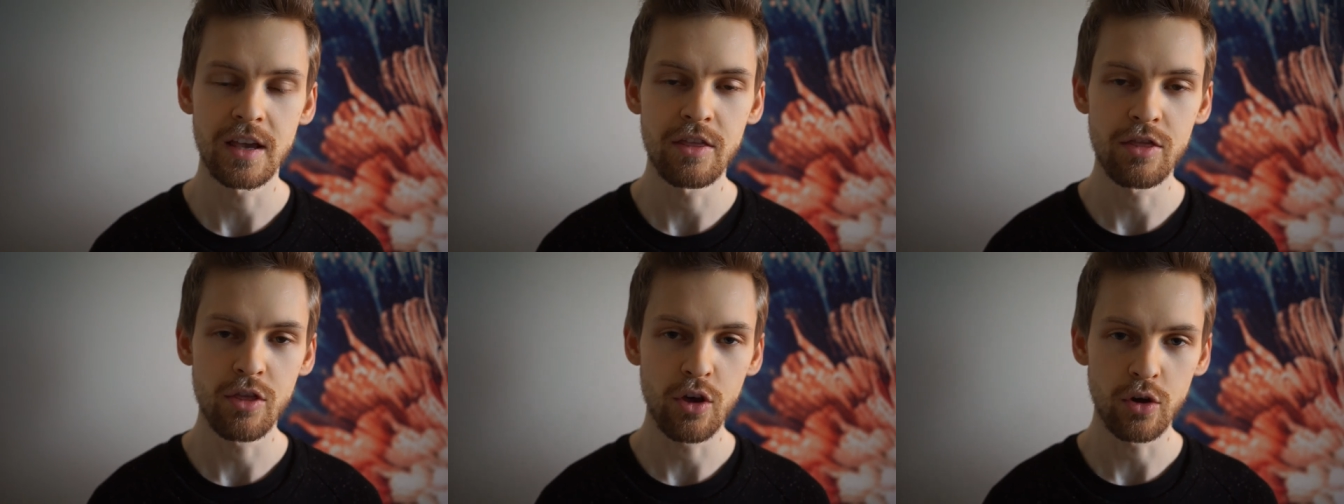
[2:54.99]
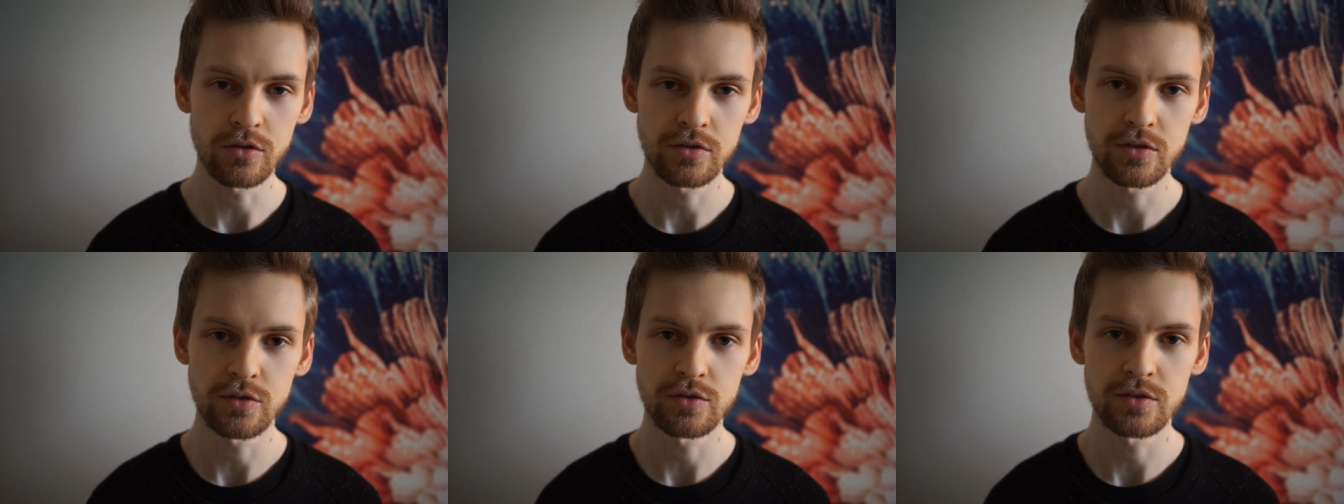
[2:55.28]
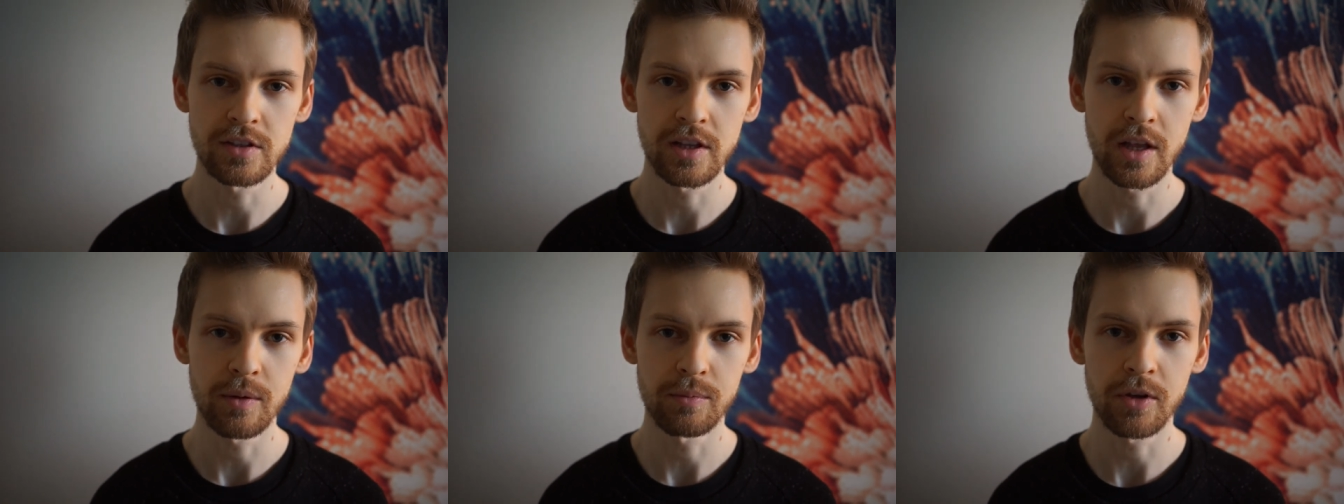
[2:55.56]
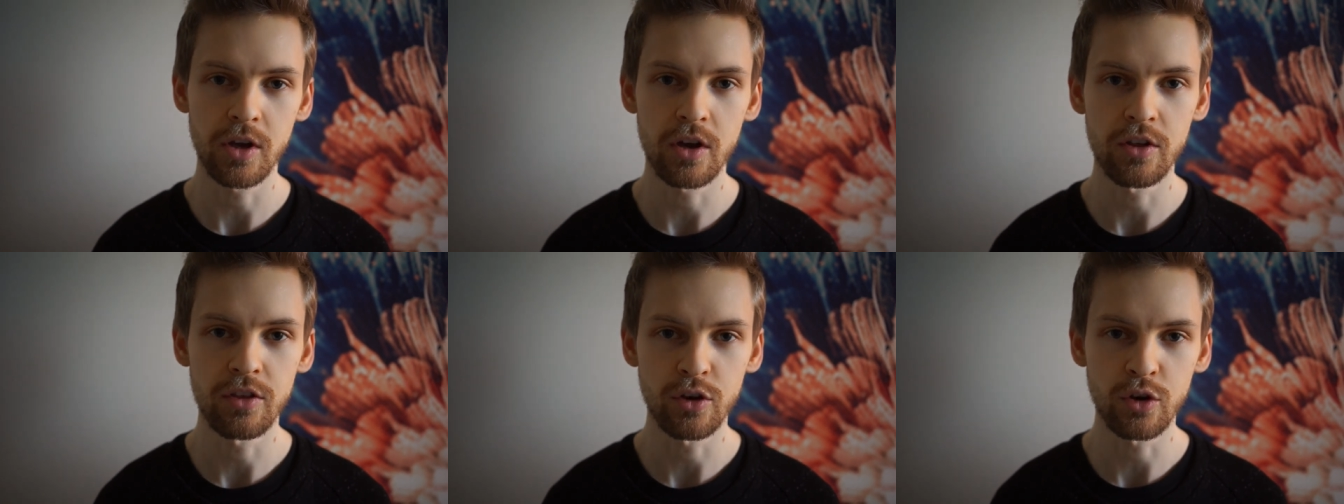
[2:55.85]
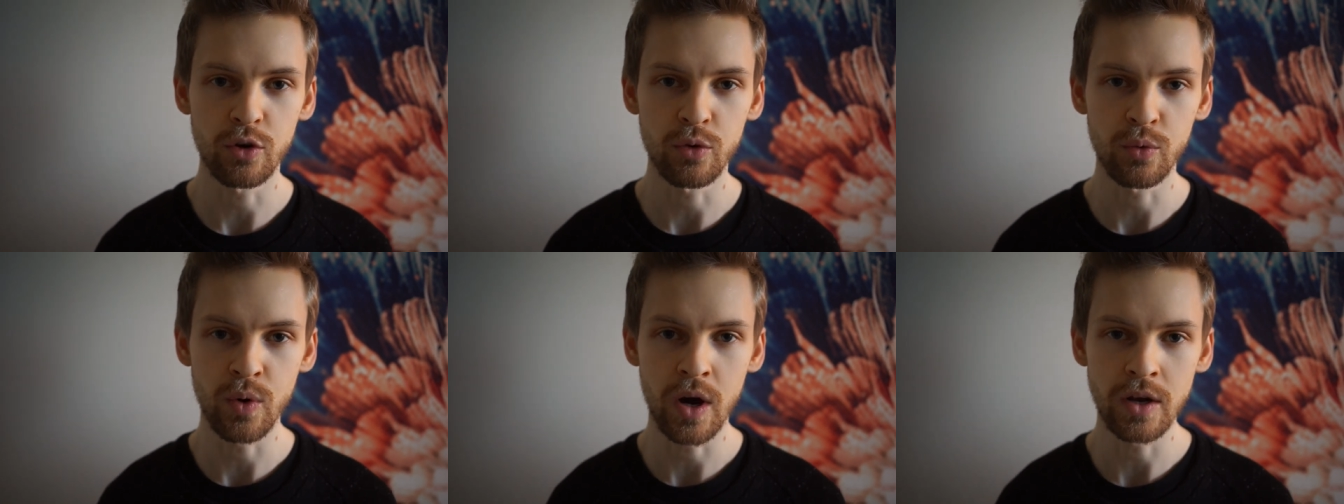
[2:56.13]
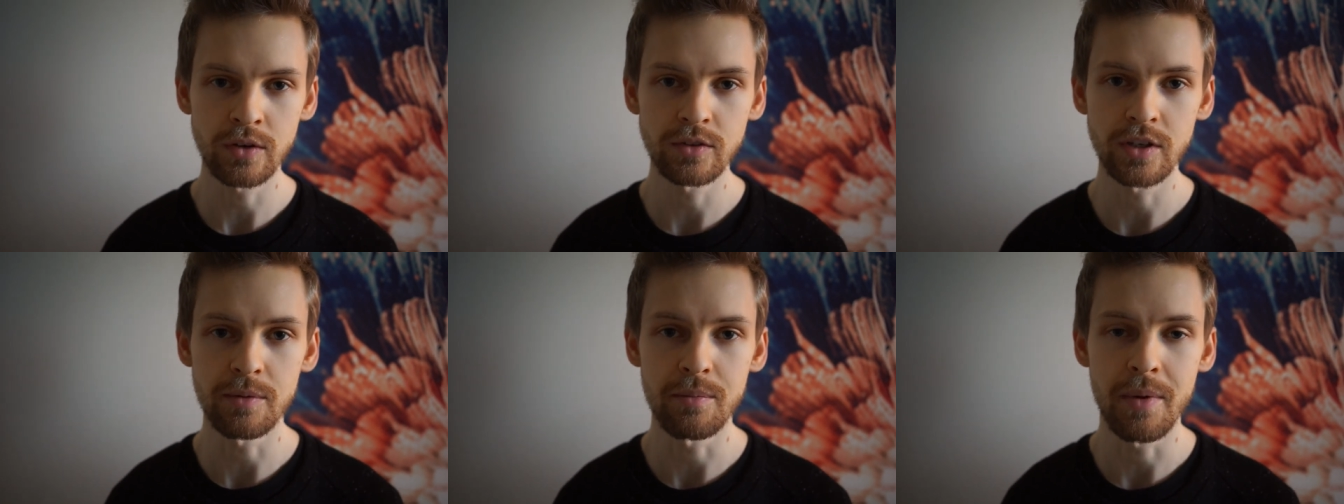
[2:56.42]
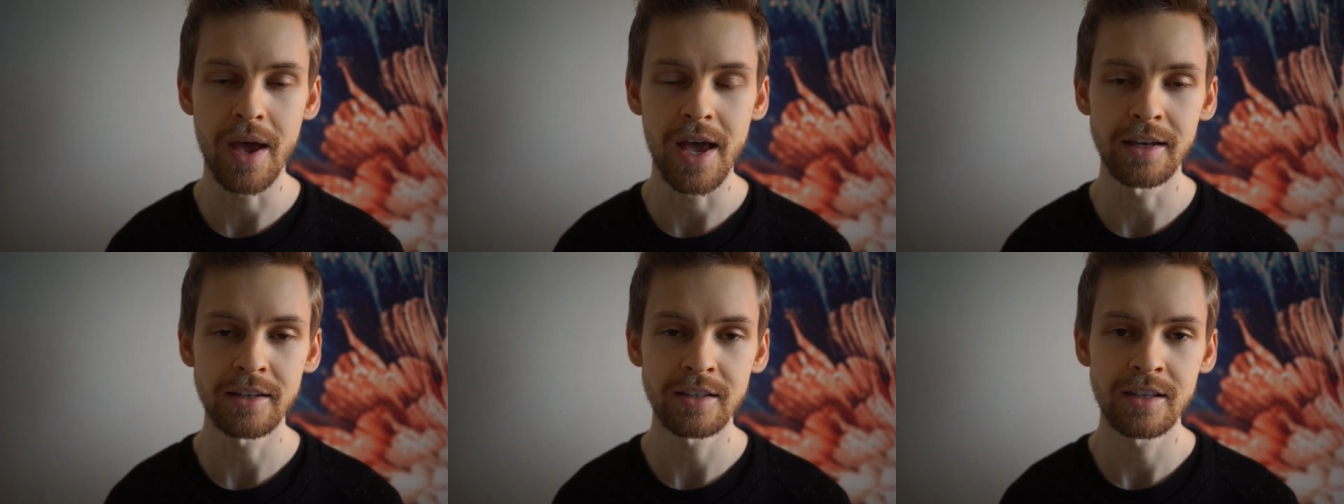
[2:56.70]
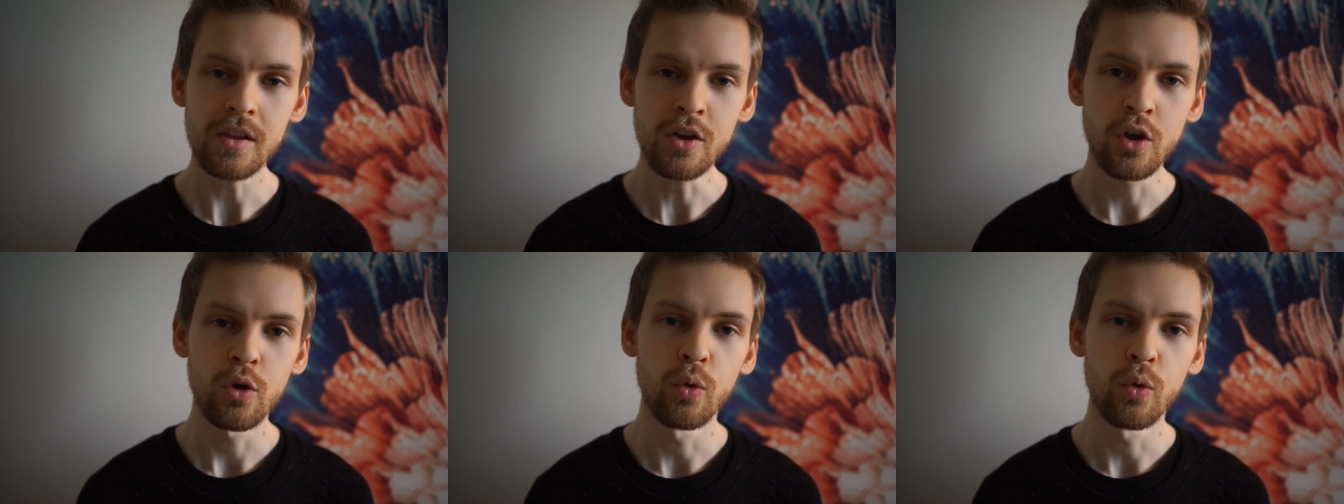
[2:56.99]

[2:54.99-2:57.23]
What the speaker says: in those who slept on the grounding mat,